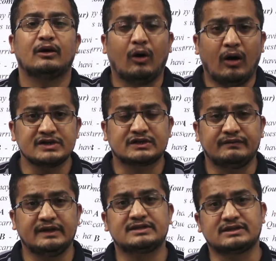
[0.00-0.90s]
cost
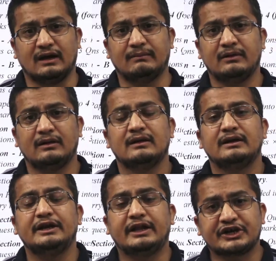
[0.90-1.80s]
with some
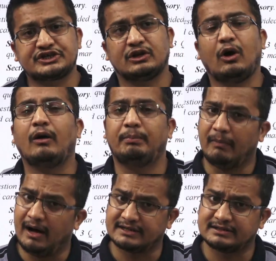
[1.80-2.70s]
deduction of
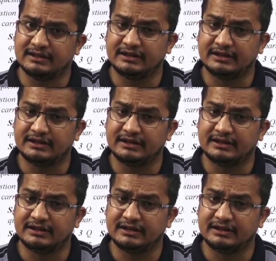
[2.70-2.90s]
marks.